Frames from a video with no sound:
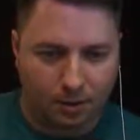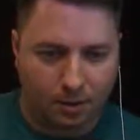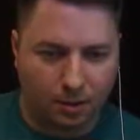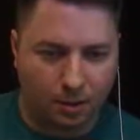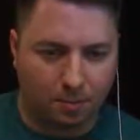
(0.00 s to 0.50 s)

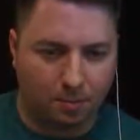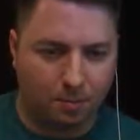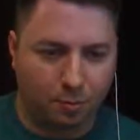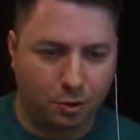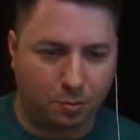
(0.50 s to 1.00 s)
The
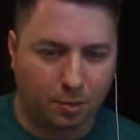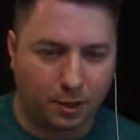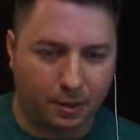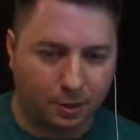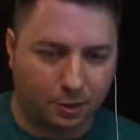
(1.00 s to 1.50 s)
pressure
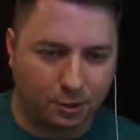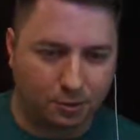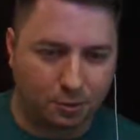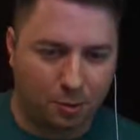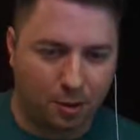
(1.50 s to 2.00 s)
plate is just
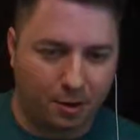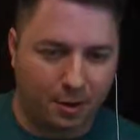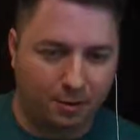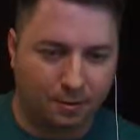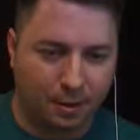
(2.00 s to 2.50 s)
2 iron
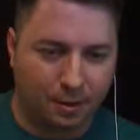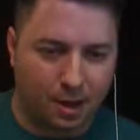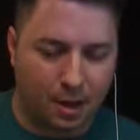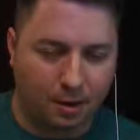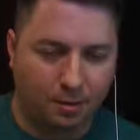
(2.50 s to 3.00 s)
ingots like
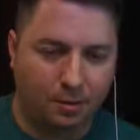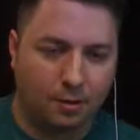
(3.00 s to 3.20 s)
that.